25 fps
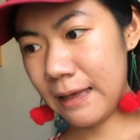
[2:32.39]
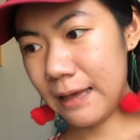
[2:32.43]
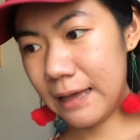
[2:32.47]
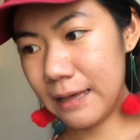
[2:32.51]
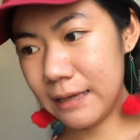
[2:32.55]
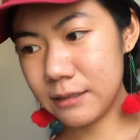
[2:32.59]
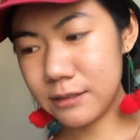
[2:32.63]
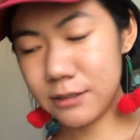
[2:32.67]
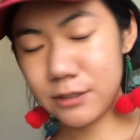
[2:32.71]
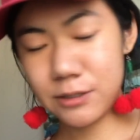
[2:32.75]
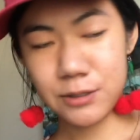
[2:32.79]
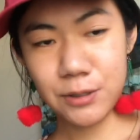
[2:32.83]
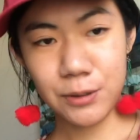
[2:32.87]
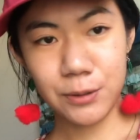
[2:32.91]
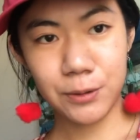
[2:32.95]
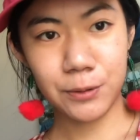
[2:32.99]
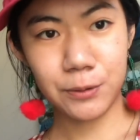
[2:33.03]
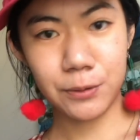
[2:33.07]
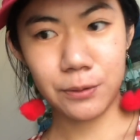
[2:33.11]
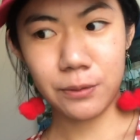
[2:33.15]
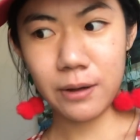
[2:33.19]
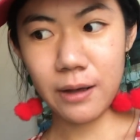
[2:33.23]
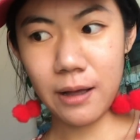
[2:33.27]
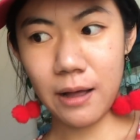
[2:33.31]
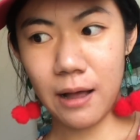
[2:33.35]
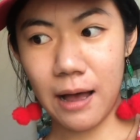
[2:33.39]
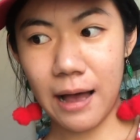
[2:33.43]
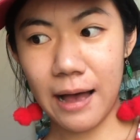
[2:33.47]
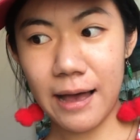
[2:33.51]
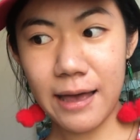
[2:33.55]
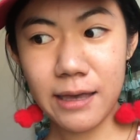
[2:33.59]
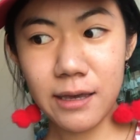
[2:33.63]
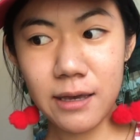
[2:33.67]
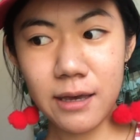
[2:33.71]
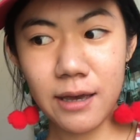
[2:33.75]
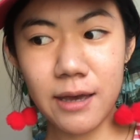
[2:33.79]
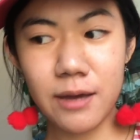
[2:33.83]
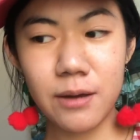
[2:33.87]
So
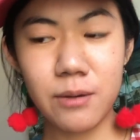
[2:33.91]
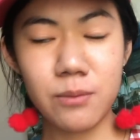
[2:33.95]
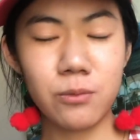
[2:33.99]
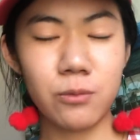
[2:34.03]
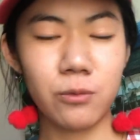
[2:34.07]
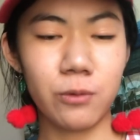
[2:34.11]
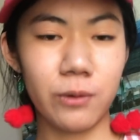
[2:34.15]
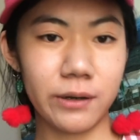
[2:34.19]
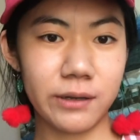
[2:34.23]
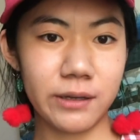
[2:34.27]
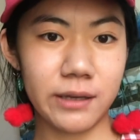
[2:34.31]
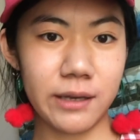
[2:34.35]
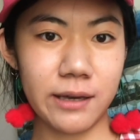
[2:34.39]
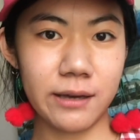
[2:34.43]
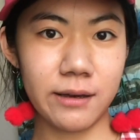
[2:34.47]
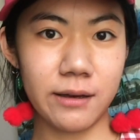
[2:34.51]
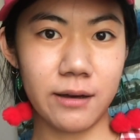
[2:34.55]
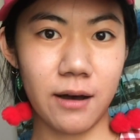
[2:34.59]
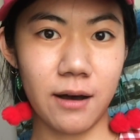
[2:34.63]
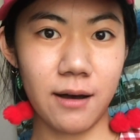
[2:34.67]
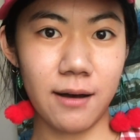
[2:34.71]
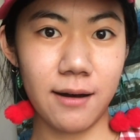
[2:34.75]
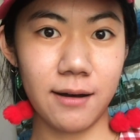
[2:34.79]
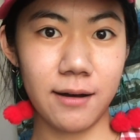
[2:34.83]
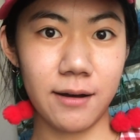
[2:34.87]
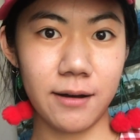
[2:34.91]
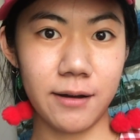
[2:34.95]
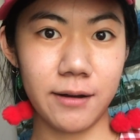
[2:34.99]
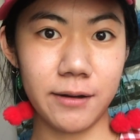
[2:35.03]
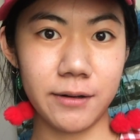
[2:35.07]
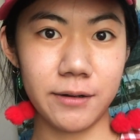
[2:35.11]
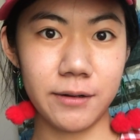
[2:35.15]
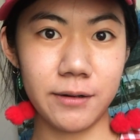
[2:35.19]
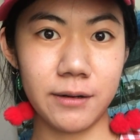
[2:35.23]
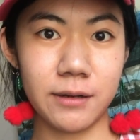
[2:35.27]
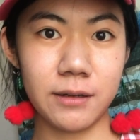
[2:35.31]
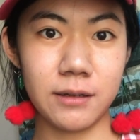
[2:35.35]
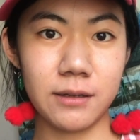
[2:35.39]
I am working
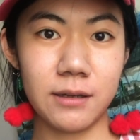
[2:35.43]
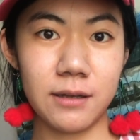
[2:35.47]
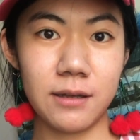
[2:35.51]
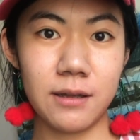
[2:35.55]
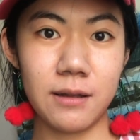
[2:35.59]
on